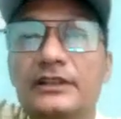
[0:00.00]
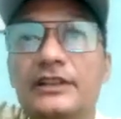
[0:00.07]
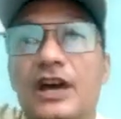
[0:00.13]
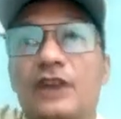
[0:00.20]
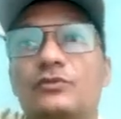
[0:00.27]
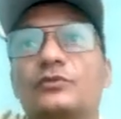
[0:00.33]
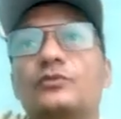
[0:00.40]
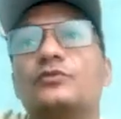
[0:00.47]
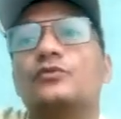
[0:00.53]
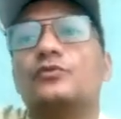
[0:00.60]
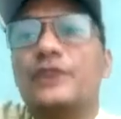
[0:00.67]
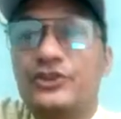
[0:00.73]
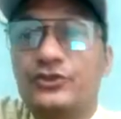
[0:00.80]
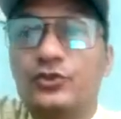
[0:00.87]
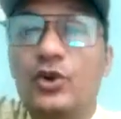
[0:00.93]
Now,
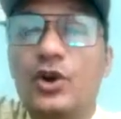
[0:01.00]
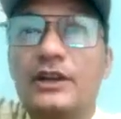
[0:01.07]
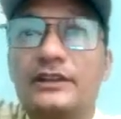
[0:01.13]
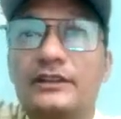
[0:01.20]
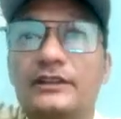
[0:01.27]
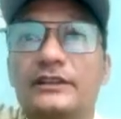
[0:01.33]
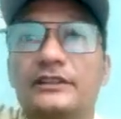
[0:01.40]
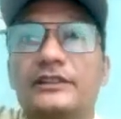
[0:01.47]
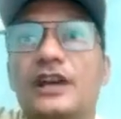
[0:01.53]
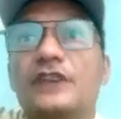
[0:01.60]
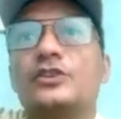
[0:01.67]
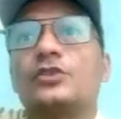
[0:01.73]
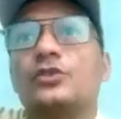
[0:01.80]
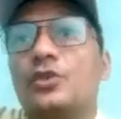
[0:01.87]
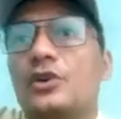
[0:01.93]
which court?
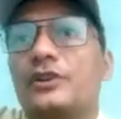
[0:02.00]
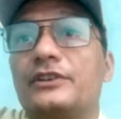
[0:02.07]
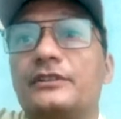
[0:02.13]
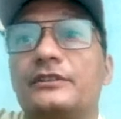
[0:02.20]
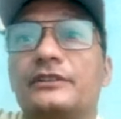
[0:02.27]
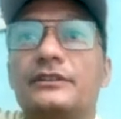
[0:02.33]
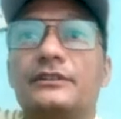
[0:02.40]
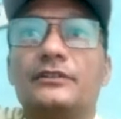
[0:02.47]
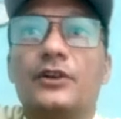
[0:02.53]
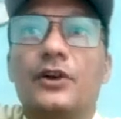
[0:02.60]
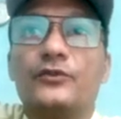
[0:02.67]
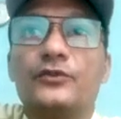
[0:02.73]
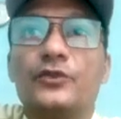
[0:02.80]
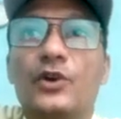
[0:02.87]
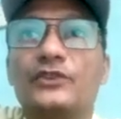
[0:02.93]
Now the court,
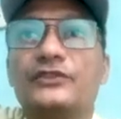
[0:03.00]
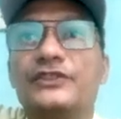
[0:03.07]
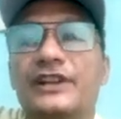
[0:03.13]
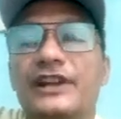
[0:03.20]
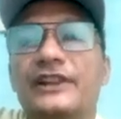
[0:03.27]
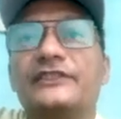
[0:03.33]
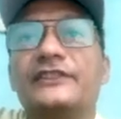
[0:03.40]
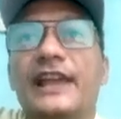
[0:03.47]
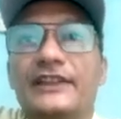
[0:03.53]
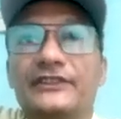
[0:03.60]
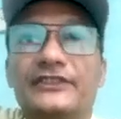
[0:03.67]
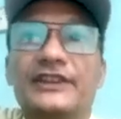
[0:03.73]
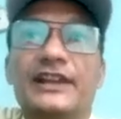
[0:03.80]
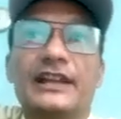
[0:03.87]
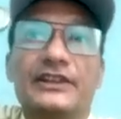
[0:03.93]
of course, here is
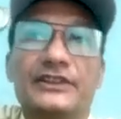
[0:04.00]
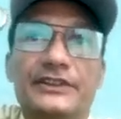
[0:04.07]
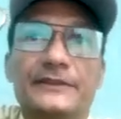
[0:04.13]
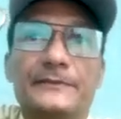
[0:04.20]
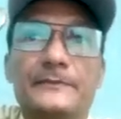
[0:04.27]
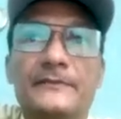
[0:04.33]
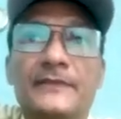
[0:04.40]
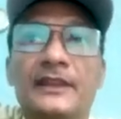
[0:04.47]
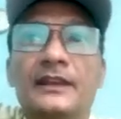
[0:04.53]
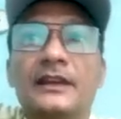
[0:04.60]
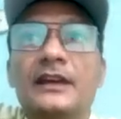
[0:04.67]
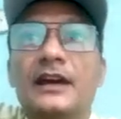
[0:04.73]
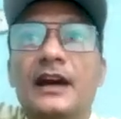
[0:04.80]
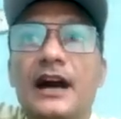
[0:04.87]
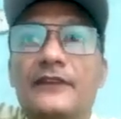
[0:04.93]
NCLT.
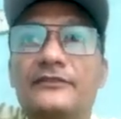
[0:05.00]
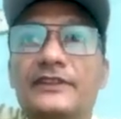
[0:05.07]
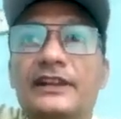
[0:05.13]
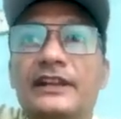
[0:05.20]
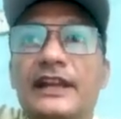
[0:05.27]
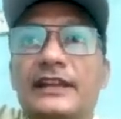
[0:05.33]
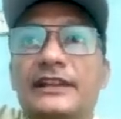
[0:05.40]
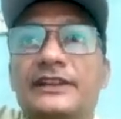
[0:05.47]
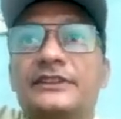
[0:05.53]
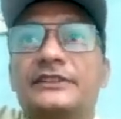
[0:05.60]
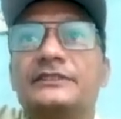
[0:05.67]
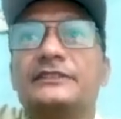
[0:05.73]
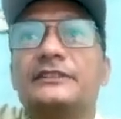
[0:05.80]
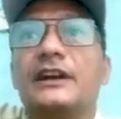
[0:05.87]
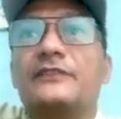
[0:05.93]
After
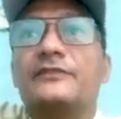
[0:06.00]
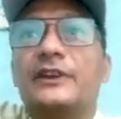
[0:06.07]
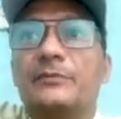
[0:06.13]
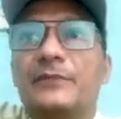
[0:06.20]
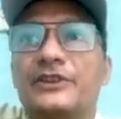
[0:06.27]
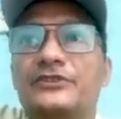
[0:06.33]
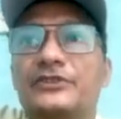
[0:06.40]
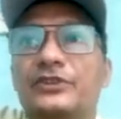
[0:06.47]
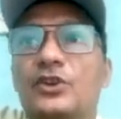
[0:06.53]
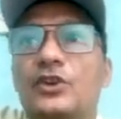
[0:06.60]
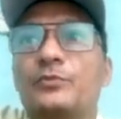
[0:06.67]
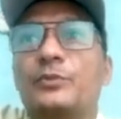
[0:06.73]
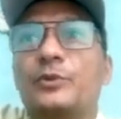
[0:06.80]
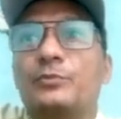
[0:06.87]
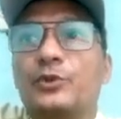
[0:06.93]
getting affirmation
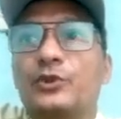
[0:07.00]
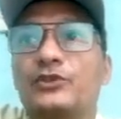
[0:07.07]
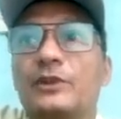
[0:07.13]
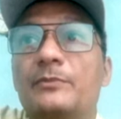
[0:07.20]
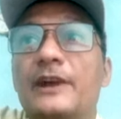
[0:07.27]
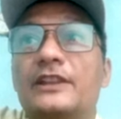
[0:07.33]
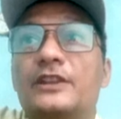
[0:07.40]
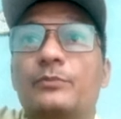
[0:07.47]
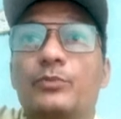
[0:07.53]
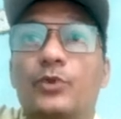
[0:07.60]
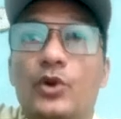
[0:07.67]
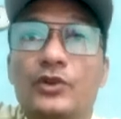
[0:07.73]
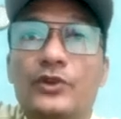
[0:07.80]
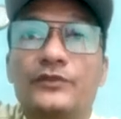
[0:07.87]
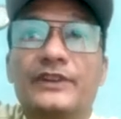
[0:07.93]
on proposal by the
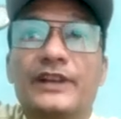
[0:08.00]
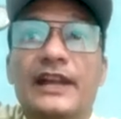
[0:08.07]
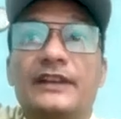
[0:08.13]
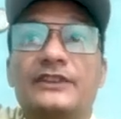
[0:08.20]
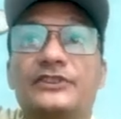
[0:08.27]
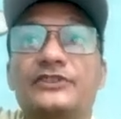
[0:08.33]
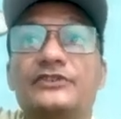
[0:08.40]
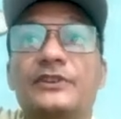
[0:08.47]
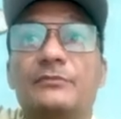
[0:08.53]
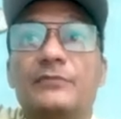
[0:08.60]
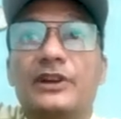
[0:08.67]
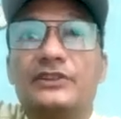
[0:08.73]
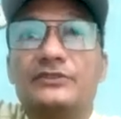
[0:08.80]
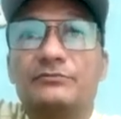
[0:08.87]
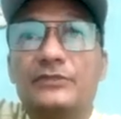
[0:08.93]
board of directors, the
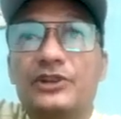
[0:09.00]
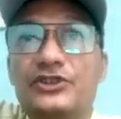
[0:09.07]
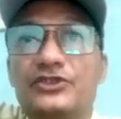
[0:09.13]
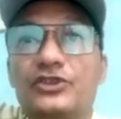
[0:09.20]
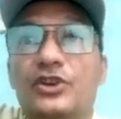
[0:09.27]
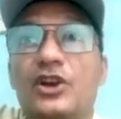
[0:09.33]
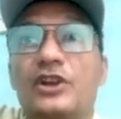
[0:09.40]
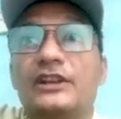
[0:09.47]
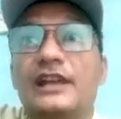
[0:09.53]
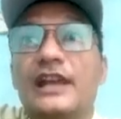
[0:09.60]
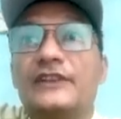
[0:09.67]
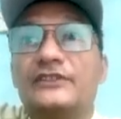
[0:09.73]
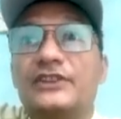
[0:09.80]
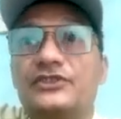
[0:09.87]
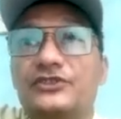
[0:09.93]
merger
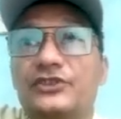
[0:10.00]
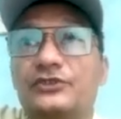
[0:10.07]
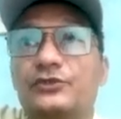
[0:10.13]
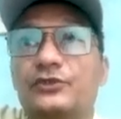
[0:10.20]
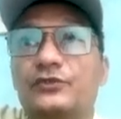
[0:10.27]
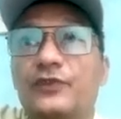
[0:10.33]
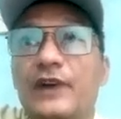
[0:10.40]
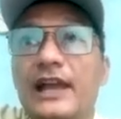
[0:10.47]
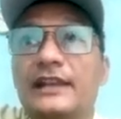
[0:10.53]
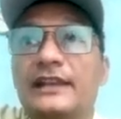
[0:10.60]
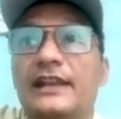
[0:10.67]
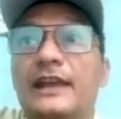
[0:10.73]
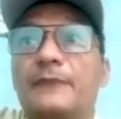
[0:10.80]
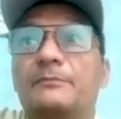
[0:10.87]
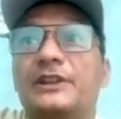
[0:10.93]
organization should file
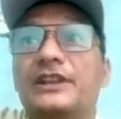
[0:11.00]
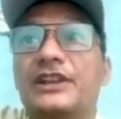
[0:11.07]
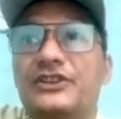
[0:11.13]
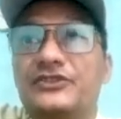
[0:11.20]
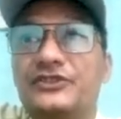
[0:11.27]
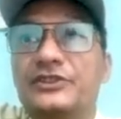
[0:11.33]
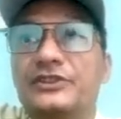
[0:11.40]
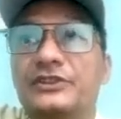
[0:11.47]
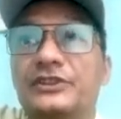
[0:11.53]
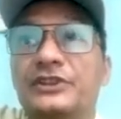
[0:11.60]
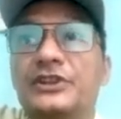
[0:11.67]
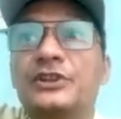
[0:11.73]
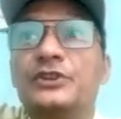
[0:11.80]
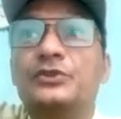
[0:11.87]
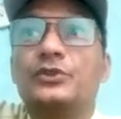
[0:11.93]
an application
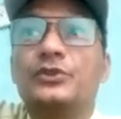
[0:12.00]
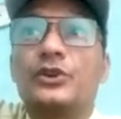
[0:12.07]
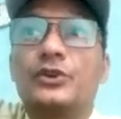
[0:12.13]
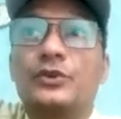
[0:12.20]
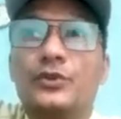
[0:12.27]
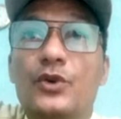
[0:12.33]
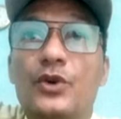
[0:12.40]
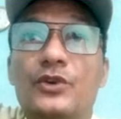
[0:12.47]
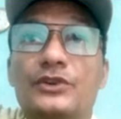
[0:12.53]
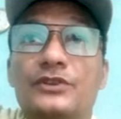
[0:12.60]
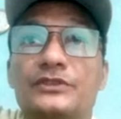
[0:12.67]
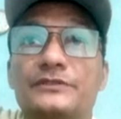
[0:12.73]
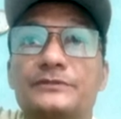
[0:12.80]
to the court